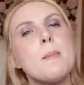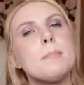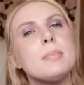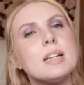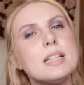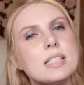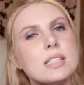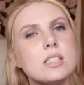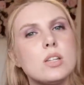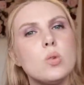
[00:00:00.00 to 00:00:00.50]
but
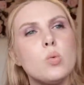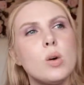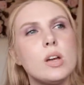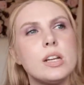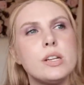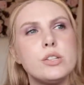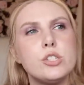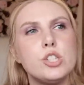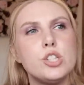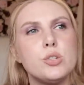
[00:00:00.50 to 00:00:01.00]
I still
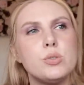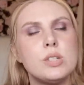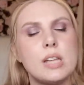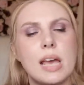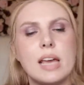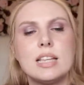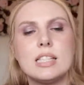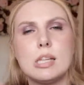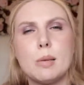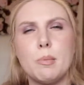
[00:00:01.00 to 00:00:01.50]
wanted to
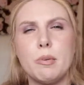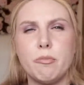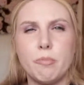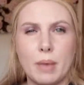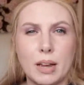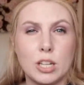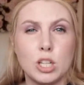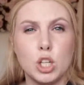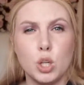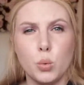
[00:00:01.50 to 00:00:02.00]
take some of
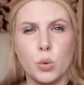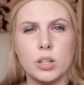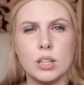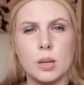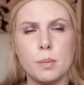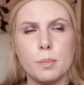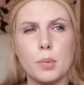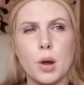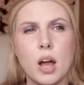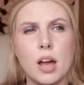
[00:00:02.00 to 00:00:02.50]
my newer
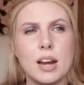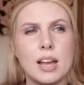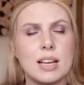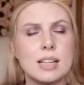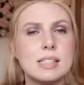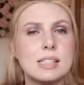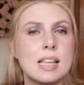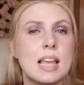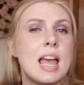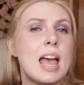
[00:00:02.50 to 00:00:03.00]
lip
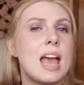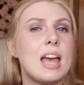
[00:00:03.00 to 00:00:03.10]
products